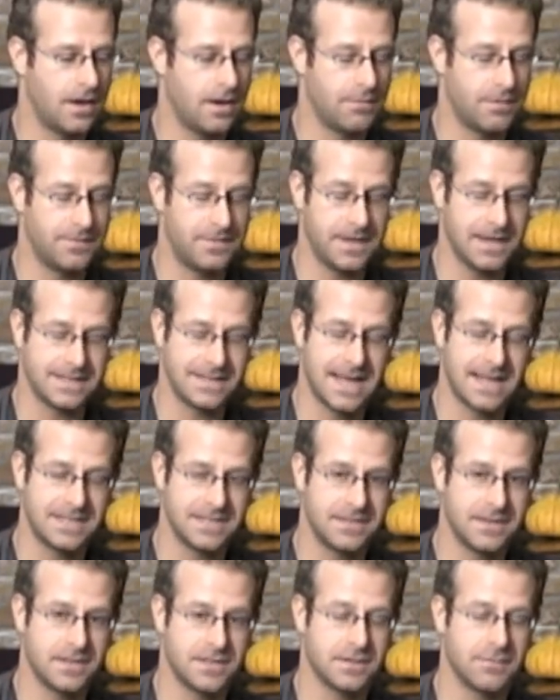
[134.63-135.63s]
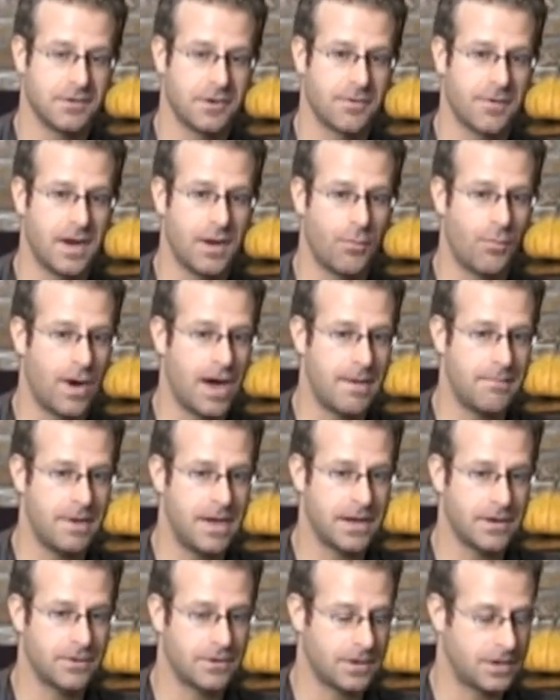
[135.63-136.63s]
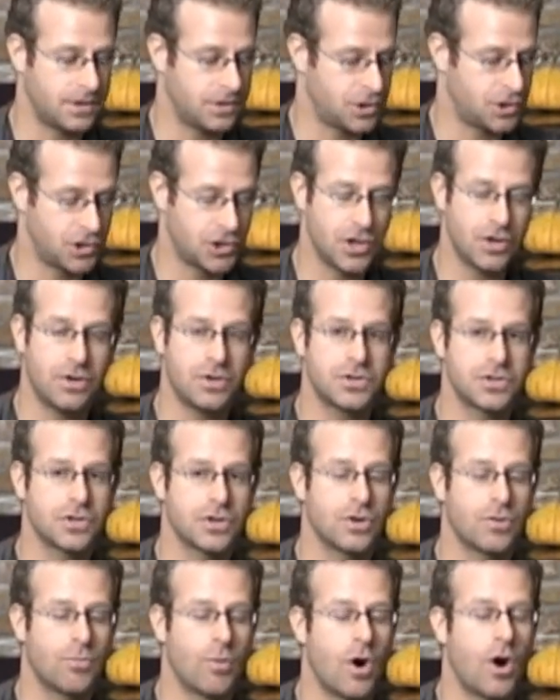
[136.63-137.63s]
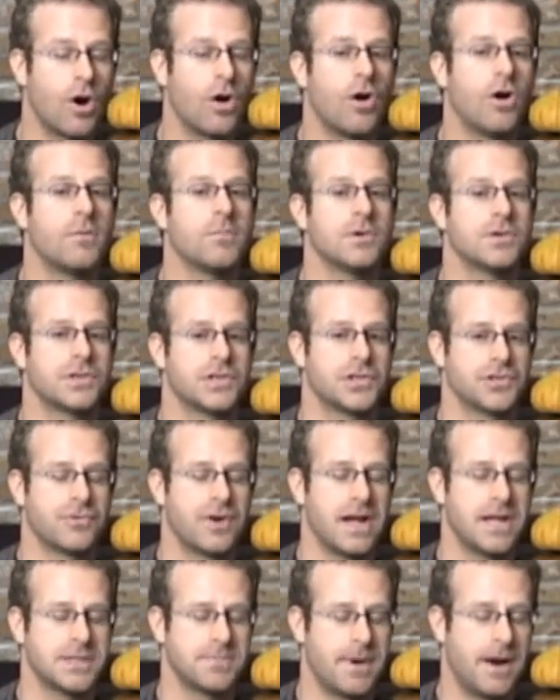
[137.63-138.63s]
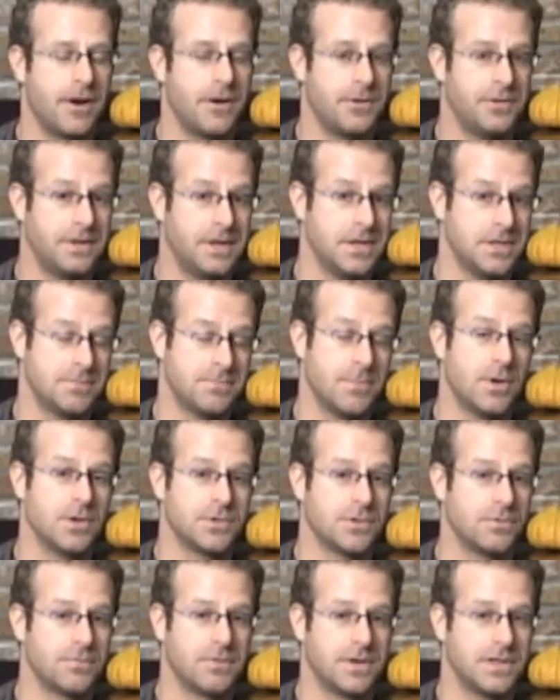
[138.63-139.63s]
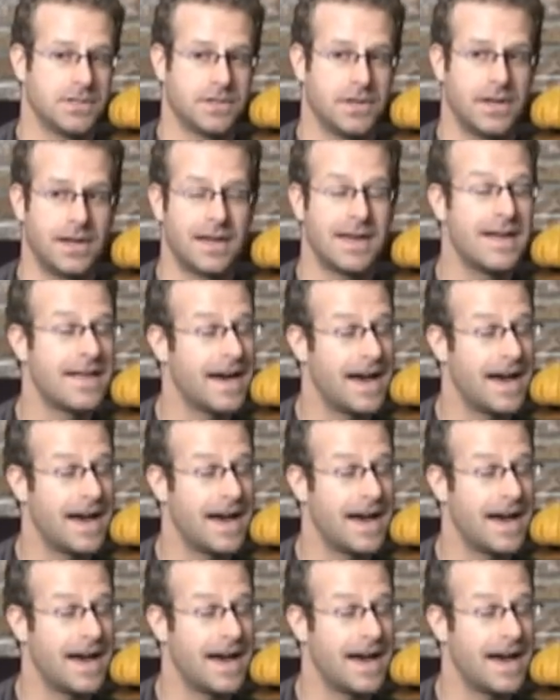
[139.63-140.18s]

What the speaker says: with the intensiveness of a great winemaker, shows terroir almost as transparently as Mosel Riesling.